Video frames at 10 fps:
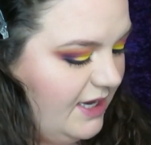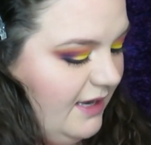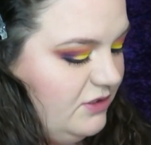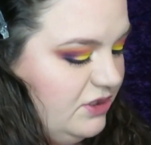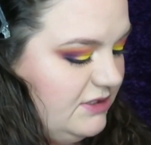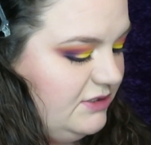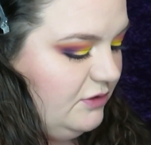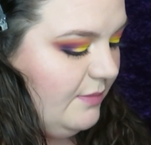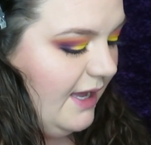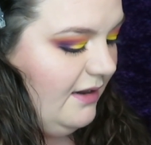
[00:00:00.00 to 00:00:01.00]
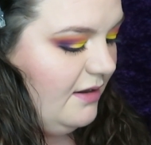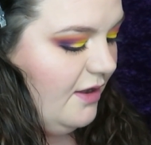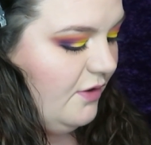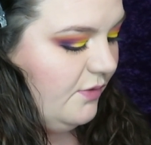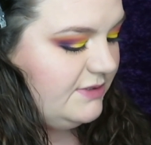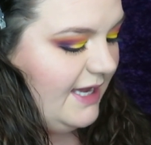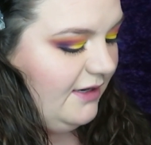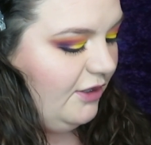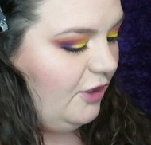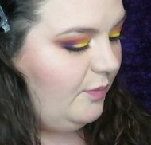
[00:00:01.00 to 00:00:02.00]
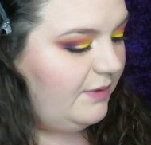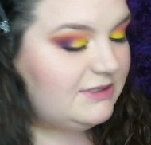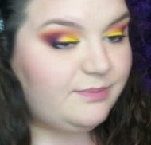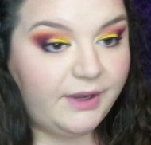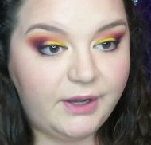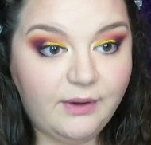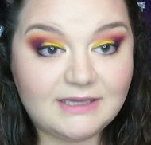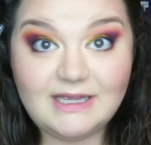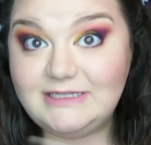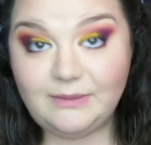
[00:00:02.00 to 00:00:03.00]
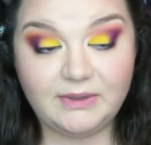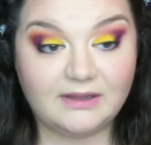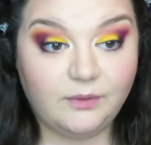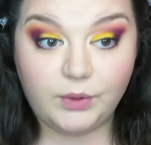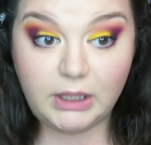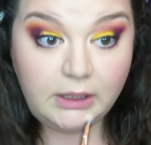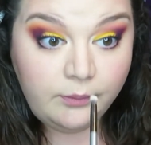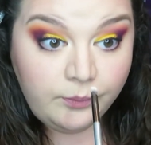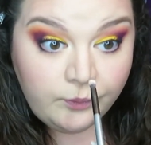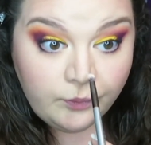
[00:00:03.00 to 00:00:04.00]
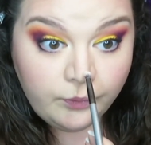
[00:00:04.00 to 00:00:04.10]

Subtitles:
and just do my nose and Cupid's bow as I typically would.